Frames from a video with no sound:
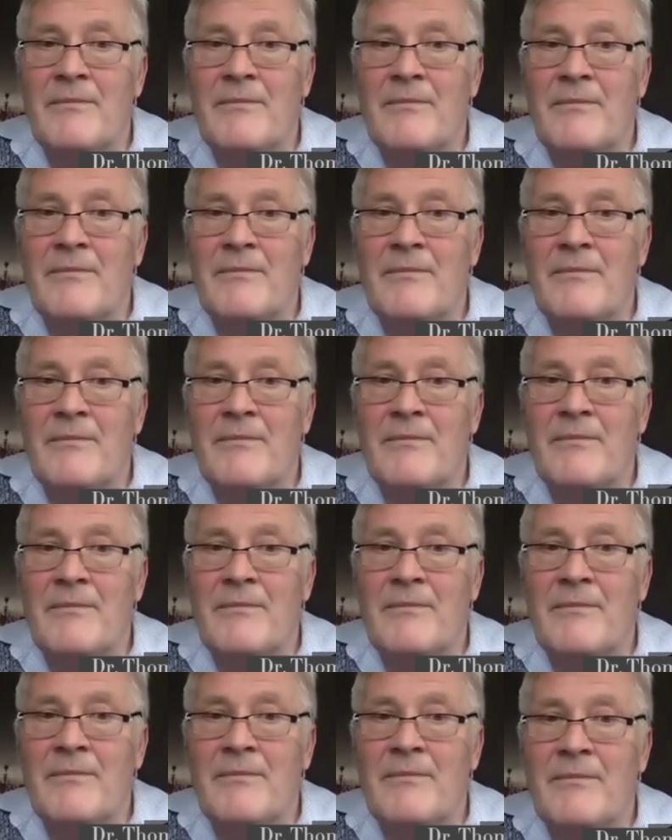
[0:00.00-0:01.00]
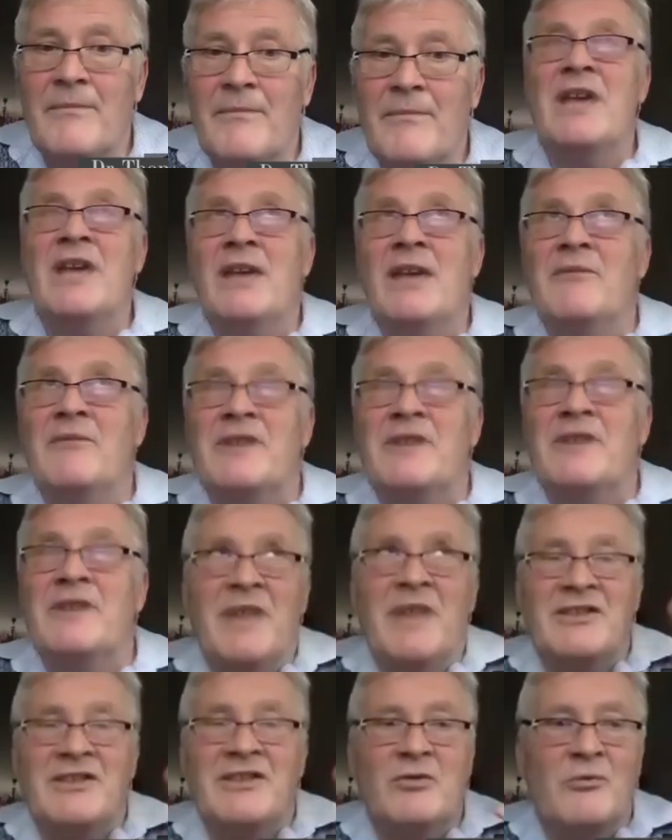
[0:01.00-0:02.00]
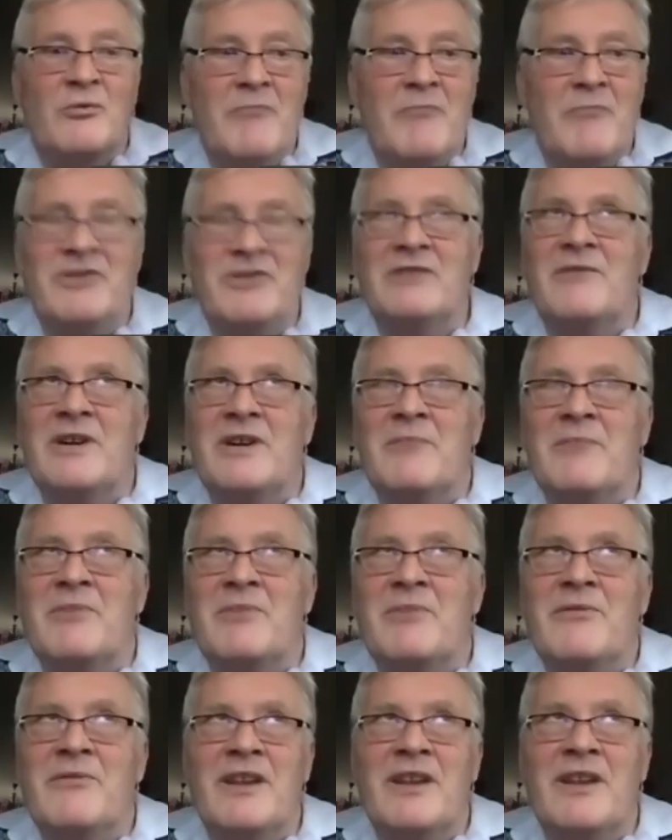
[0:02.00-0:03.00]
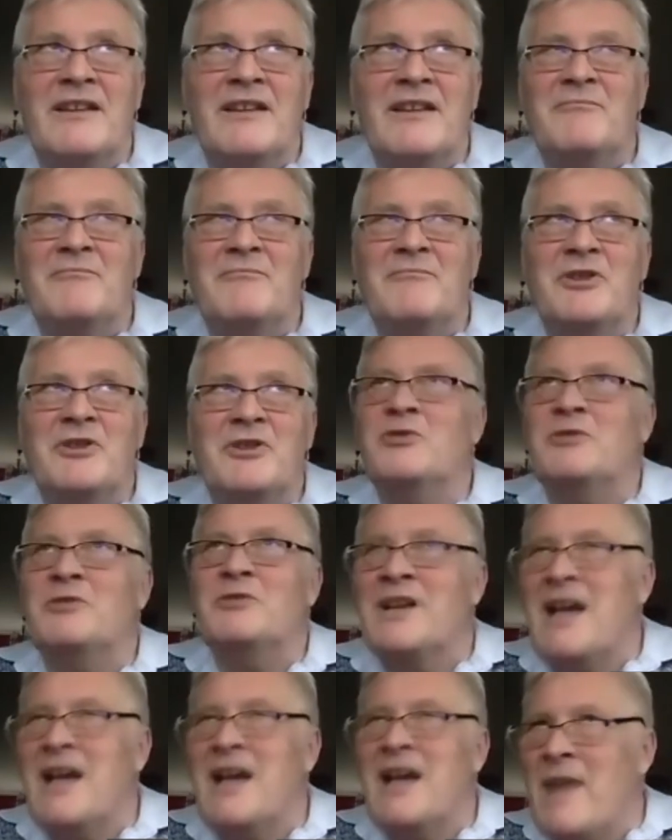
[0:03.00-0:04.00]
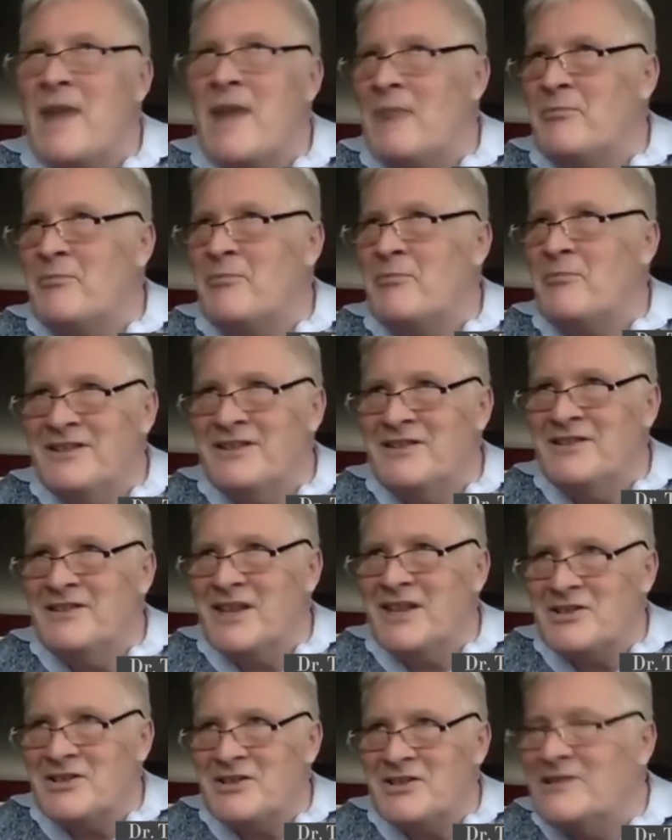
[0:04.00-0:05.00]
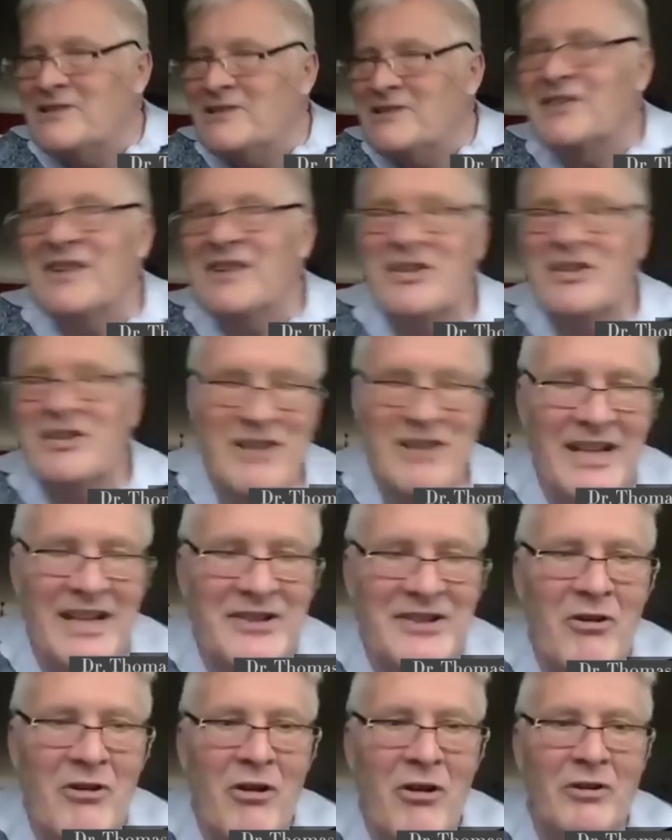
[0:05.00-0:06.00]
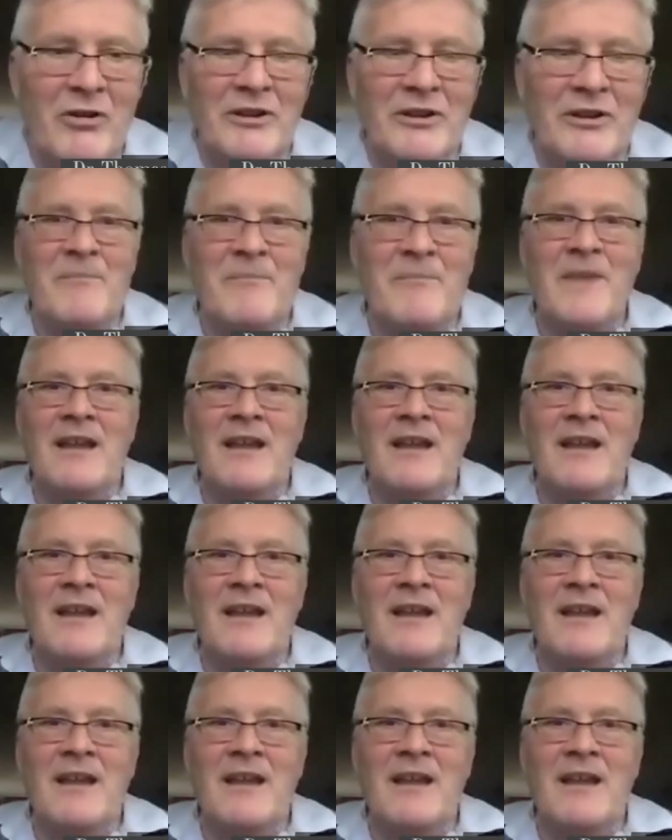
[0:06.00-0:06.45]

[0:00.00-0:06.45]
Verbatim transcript: And here we have it. I mean, I just want to mention very briefly, I'm pretty sure it will come up in the discussion, panel discussion later on,